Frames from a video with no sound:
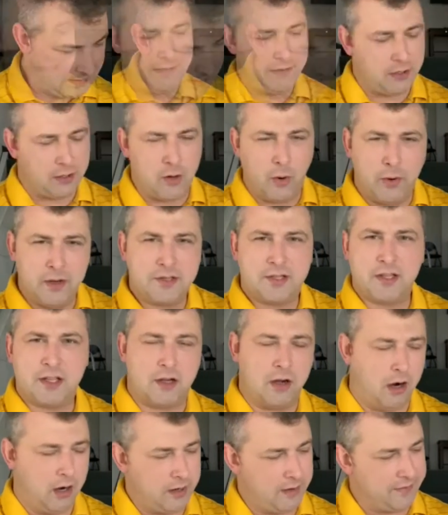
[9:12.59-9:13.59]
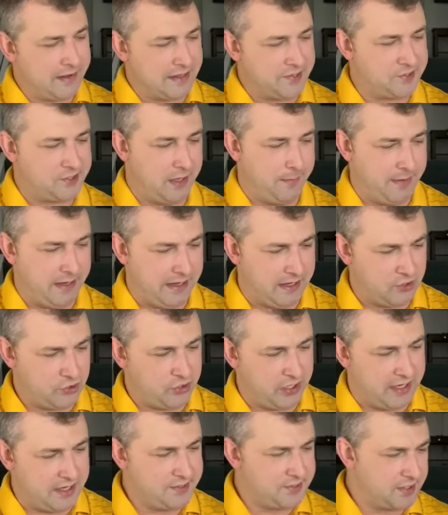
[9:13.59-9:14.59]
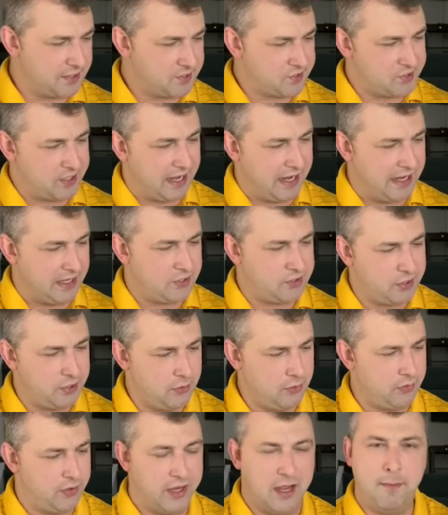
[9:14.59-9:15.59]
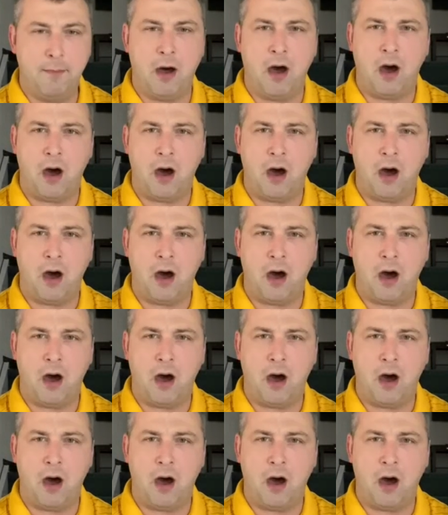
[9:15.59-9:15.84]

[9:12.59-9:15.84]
They're going to the Garden of Gethsemane, and Jesus said to them,